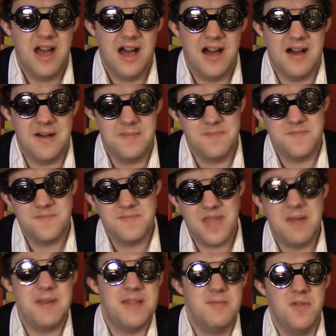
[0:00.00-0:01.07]

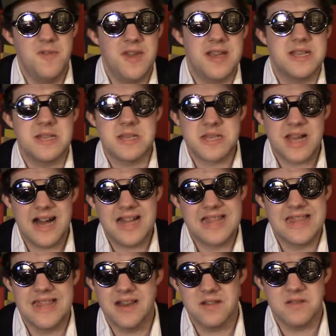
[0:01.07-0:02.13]
The movie is a
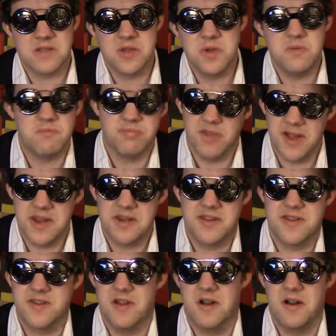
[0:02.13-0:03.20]
little too
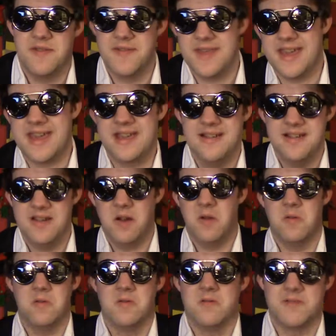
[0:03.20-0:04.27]
blunt on the
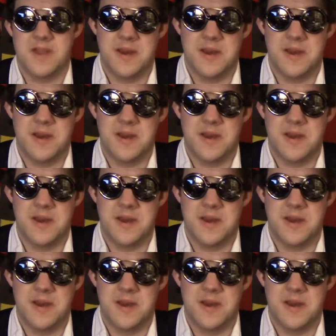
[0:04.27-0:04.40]
whole,